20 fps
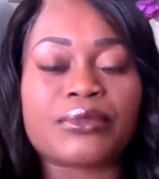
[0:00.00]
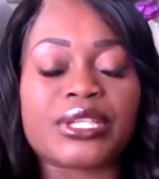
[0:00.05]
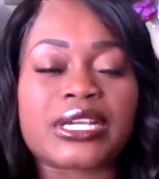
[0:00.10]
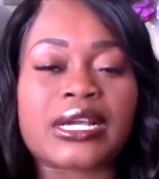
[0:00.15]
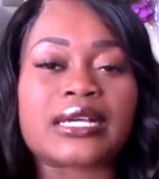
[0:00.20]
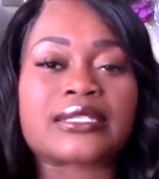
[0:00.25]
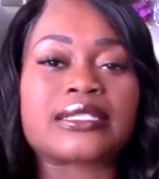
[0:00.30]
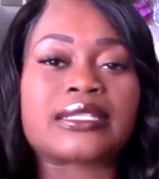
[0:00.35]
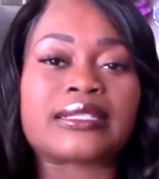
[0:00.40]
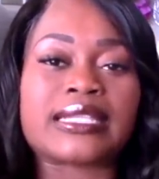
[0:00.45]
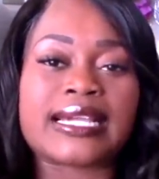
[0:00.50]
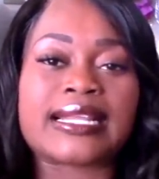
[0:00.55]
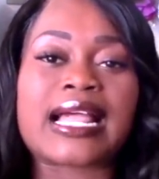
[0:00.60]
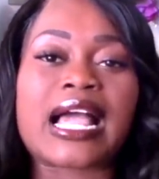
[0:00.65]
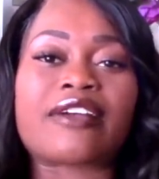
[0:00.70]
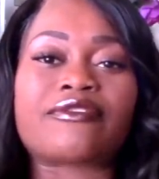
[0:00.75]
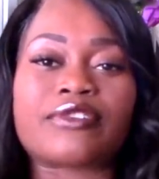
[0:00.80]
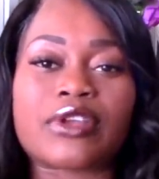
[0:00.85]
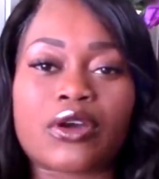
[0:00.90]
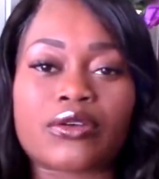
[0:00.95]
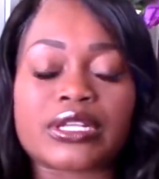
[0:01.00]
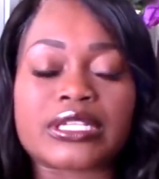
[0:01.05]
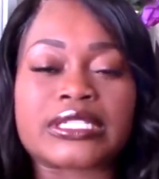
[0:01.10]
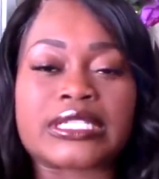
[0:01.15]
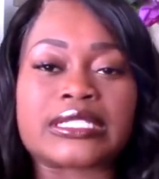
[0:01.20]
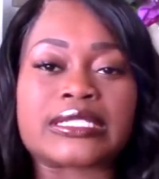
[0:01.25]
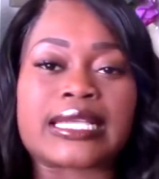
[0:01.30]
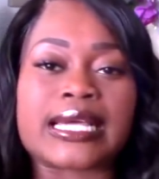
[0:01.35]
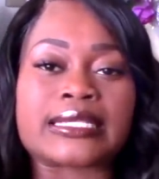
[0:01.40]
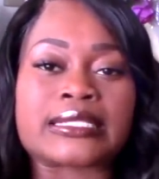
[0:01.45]
Because the thing I've noticed
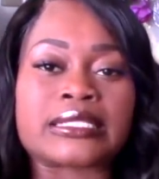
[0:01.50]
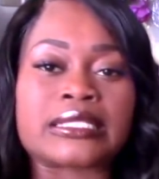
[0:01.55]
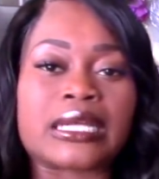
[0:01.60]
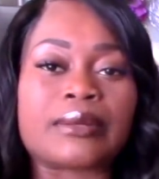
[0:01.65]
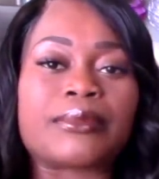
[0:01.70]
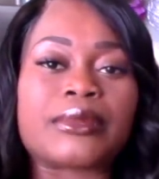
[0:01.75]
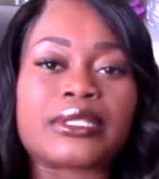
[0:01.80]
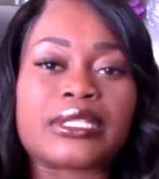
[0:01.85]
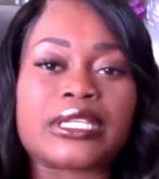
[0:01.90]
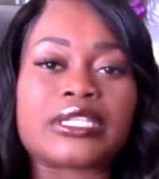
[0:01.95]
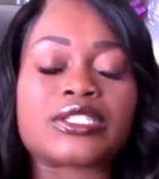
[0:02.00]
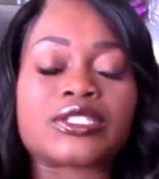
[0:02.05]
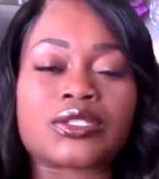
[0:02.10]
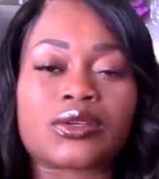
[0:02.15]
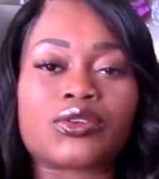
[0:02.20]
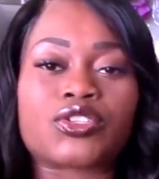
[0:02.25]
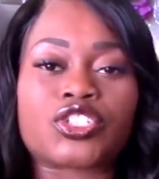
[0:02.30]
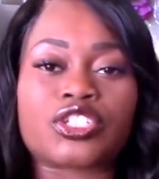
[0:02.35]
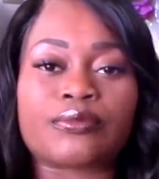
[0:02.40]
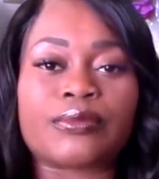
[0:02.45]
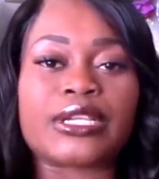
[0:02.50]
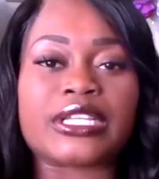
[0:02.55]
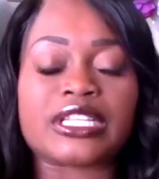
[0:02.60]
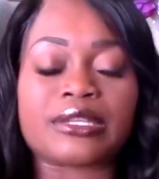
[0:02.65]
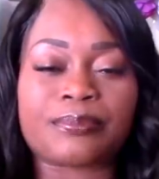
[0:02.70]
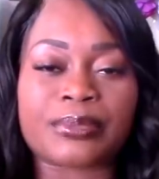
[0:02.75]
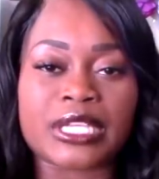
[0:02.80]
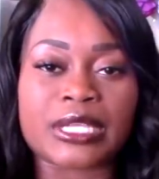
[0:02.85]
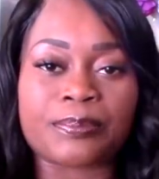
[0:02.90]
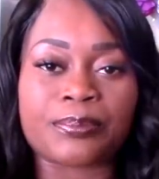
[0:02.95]
is that some of these social
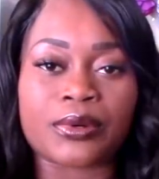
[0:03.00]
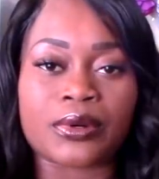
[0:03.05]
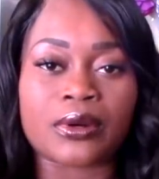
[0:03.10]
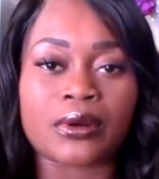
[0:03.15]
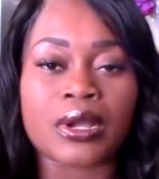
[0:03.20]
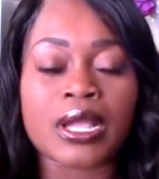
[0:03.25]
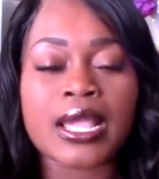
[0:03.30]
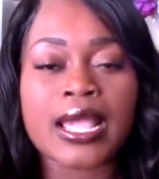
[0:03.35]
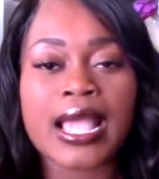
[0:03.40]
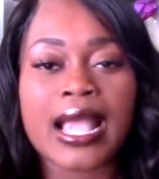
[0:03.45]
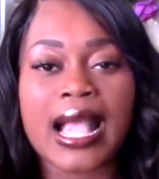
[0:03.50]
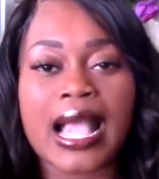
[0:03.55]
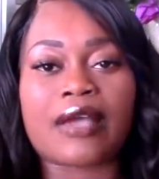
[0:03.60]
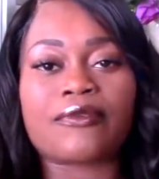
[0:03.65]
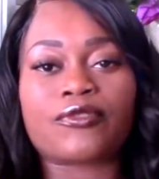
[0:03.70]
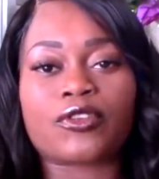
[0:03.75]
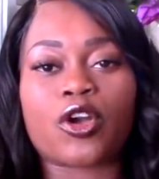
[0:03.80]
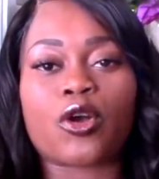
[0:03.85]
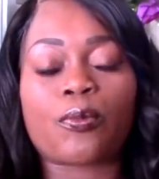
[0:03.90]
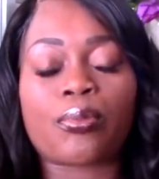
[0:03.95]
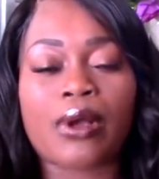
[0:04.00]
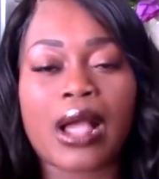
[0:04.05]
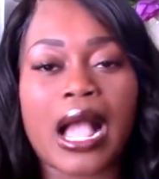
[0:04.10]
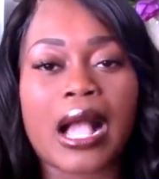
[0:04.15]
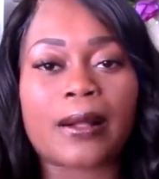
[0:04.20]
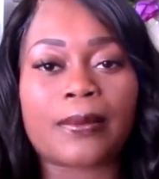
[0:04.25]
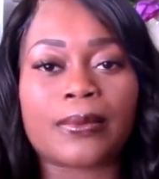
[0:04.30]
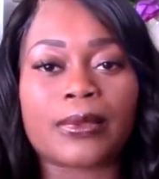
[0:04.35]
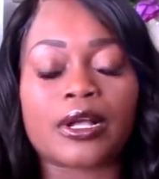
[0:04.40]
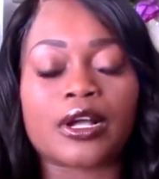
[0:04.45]
media people have no
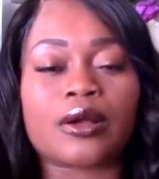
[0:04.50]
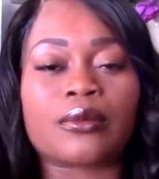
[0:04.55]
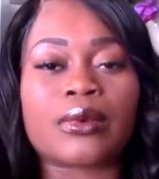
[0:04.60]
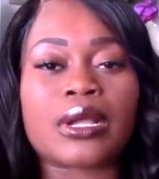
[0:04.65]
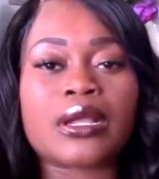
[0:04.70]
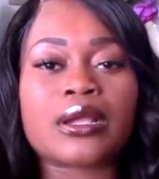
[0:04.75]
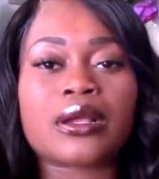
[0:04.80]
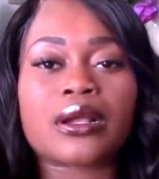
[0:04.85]
problem